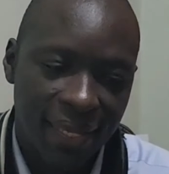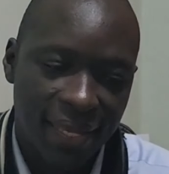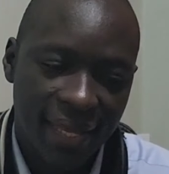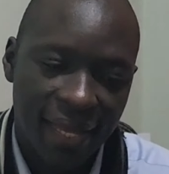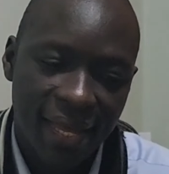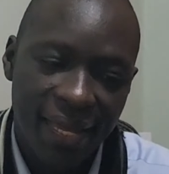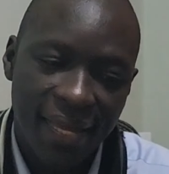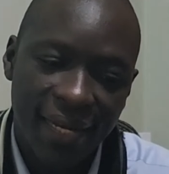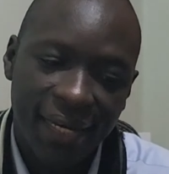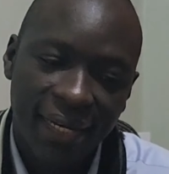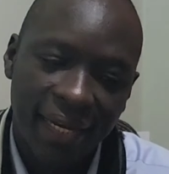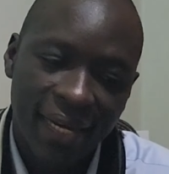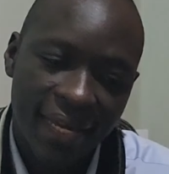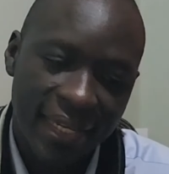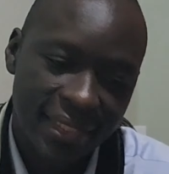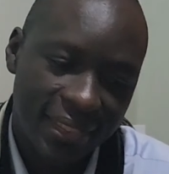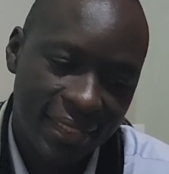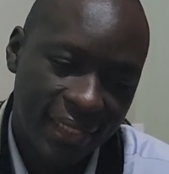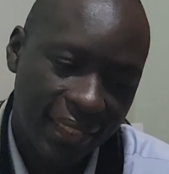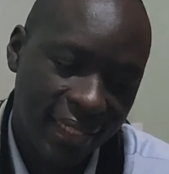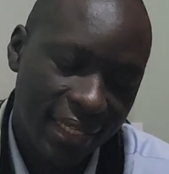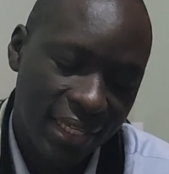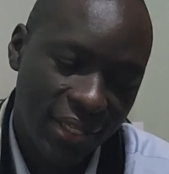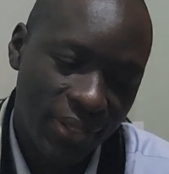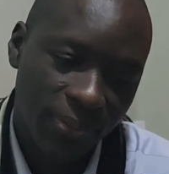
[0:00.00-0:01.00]
And
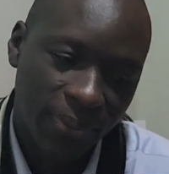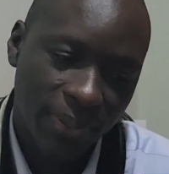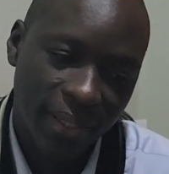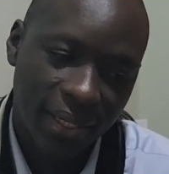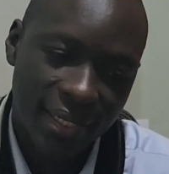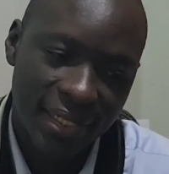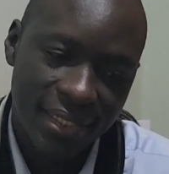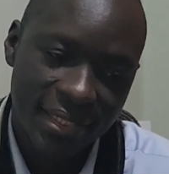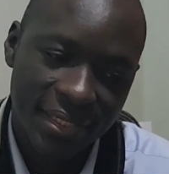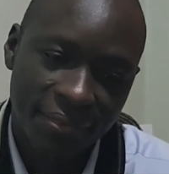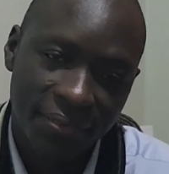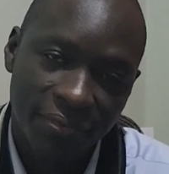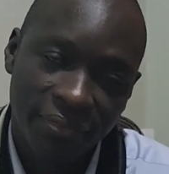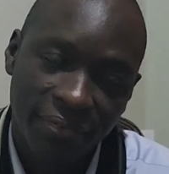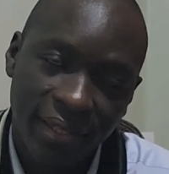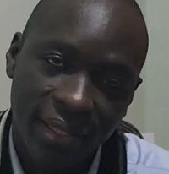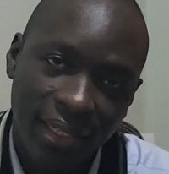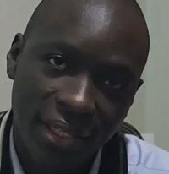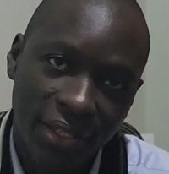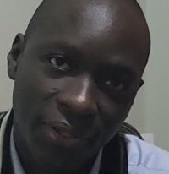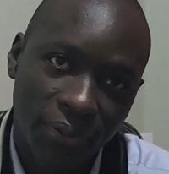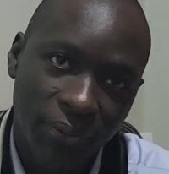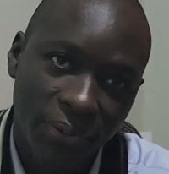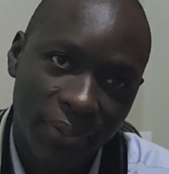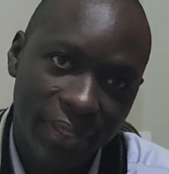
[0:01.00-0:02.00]
lastly, you can survey
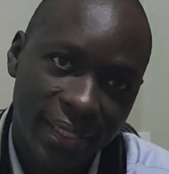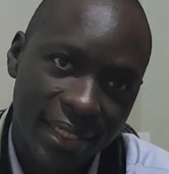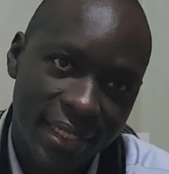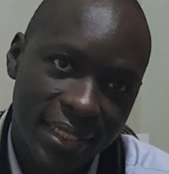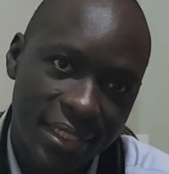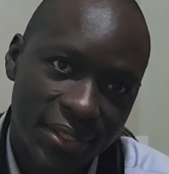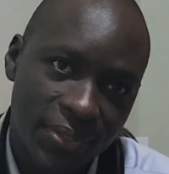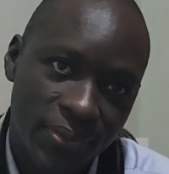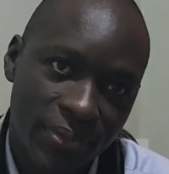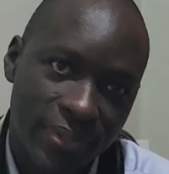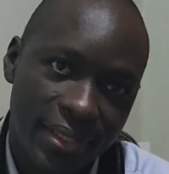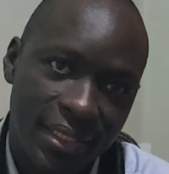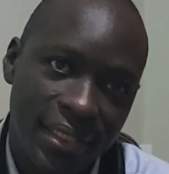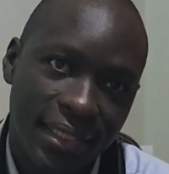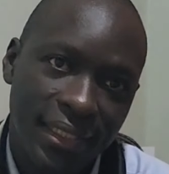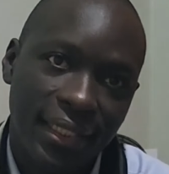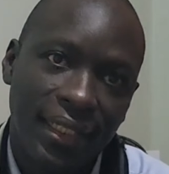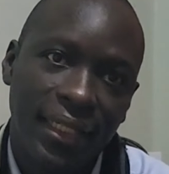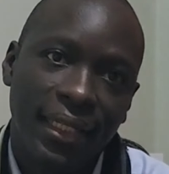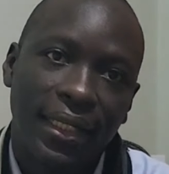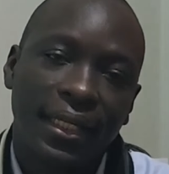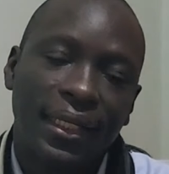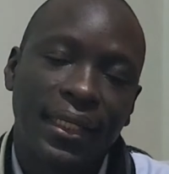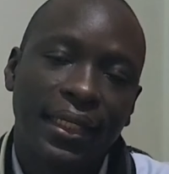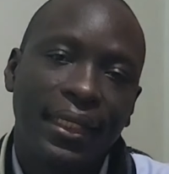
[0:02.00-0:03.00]
your audience to
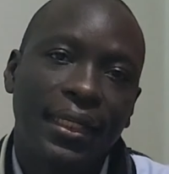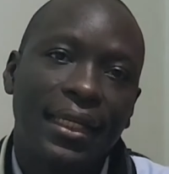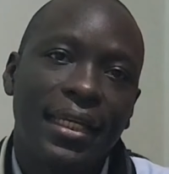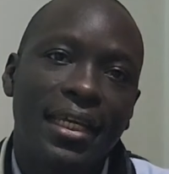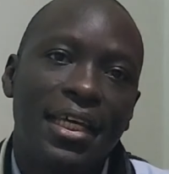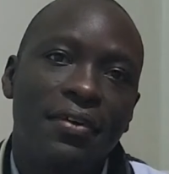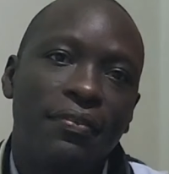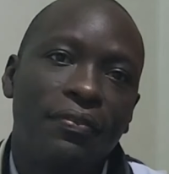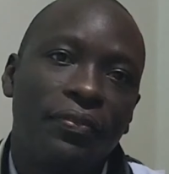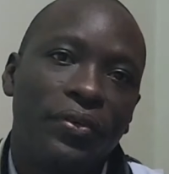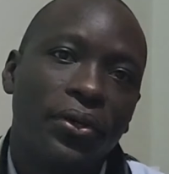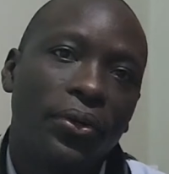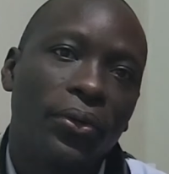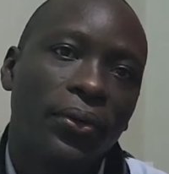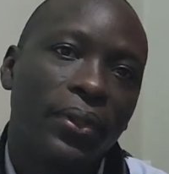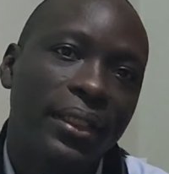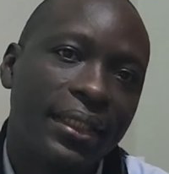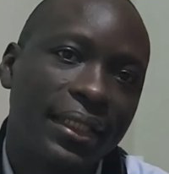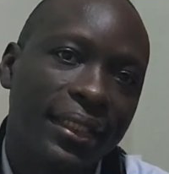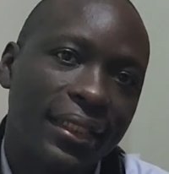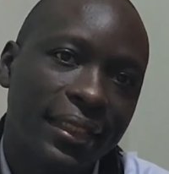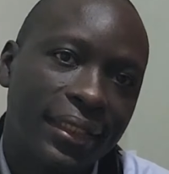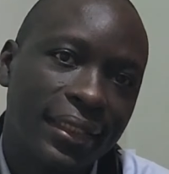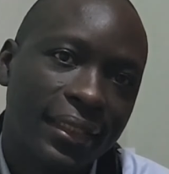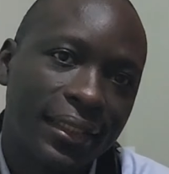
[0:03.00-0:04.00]
see if your
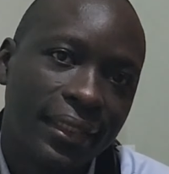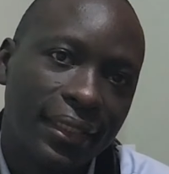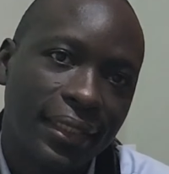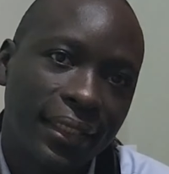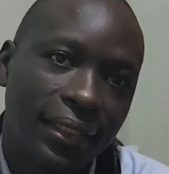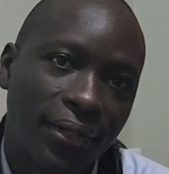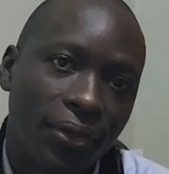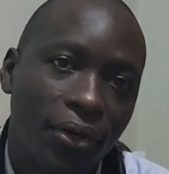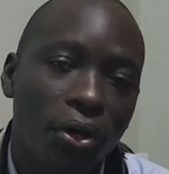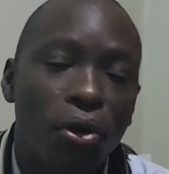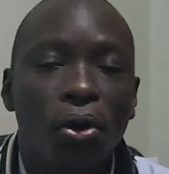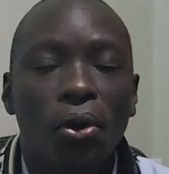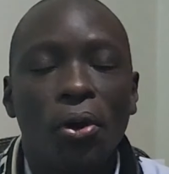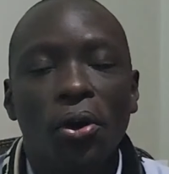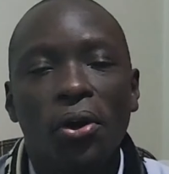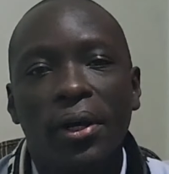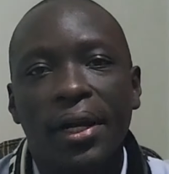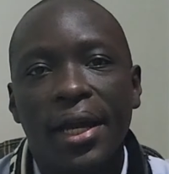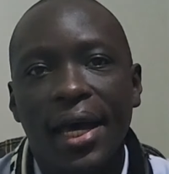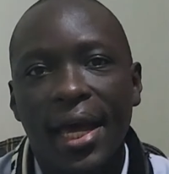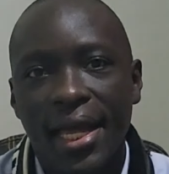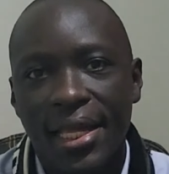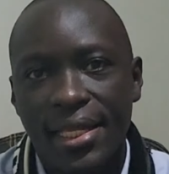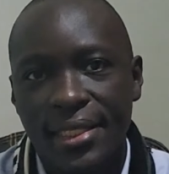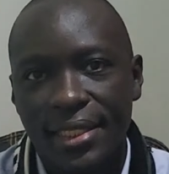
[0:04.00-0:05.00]
content or
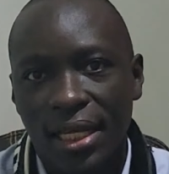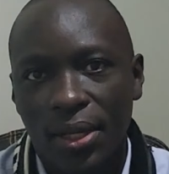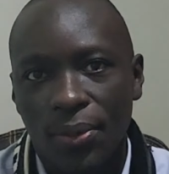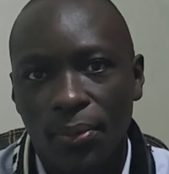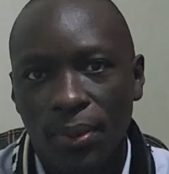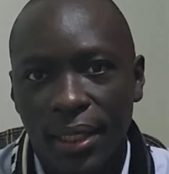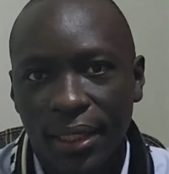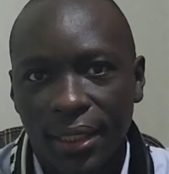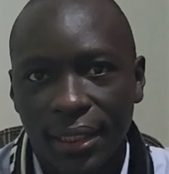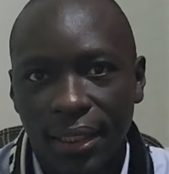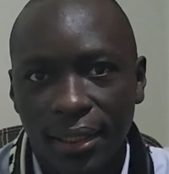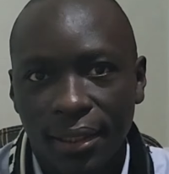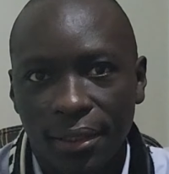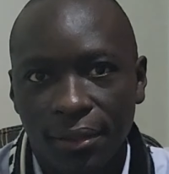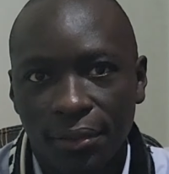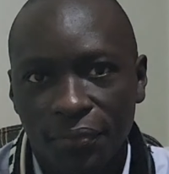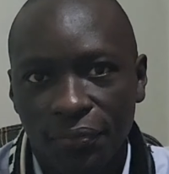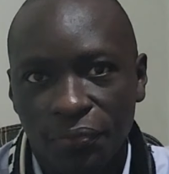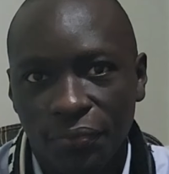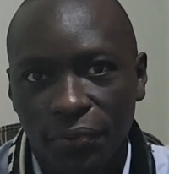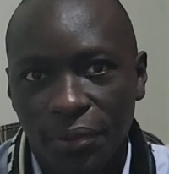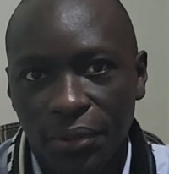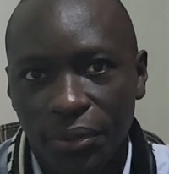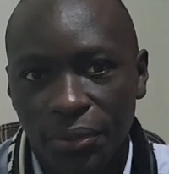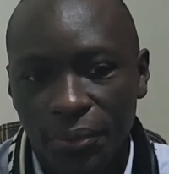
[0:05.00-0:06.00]
ads are working
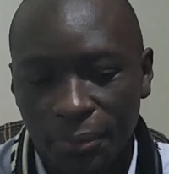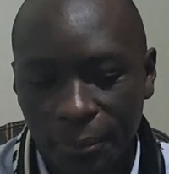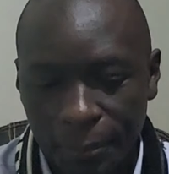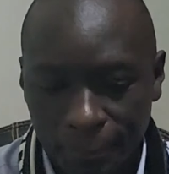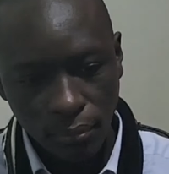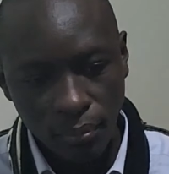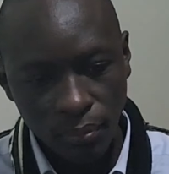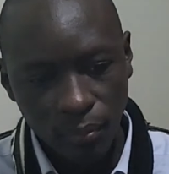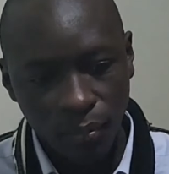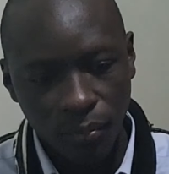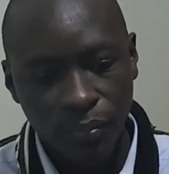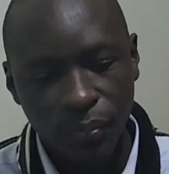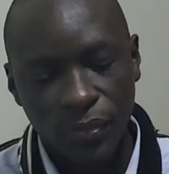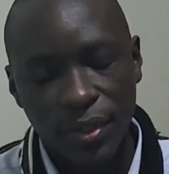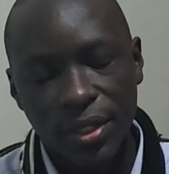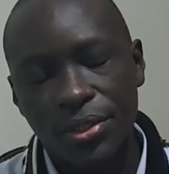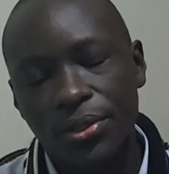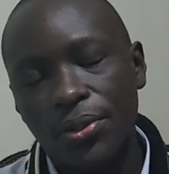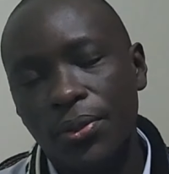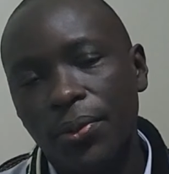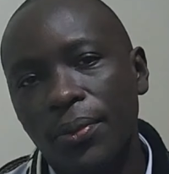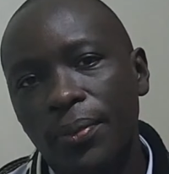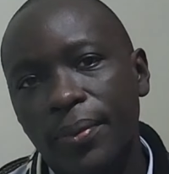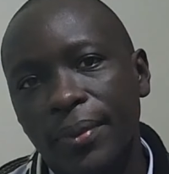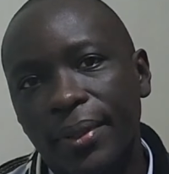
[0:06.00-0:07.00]
for you.
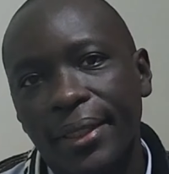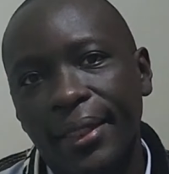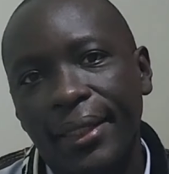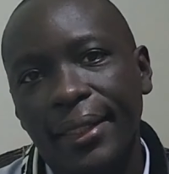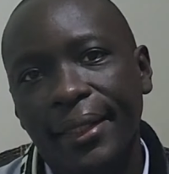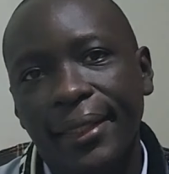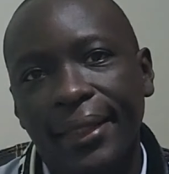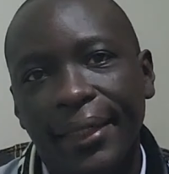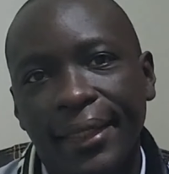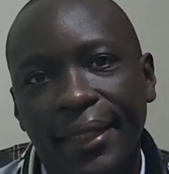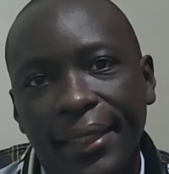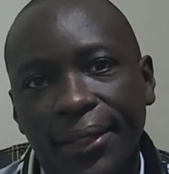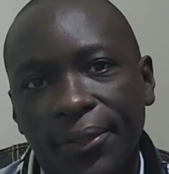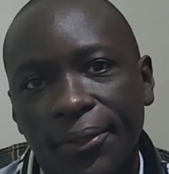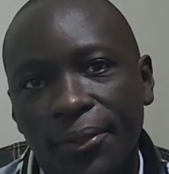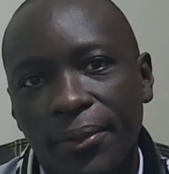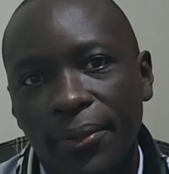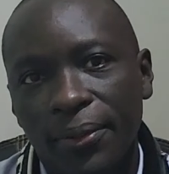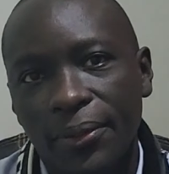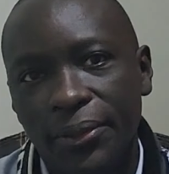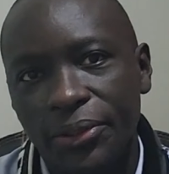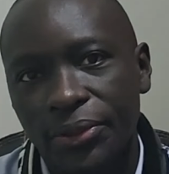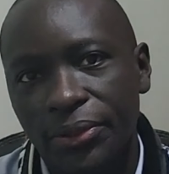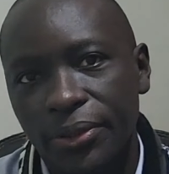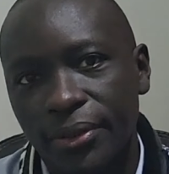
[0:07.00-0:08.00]
So in
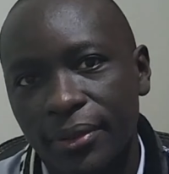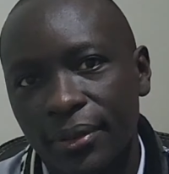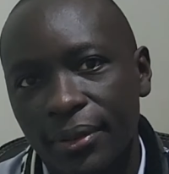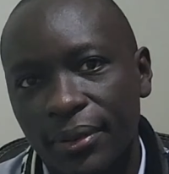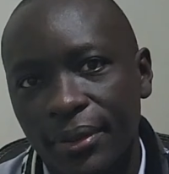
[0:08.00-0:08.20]
conclusion,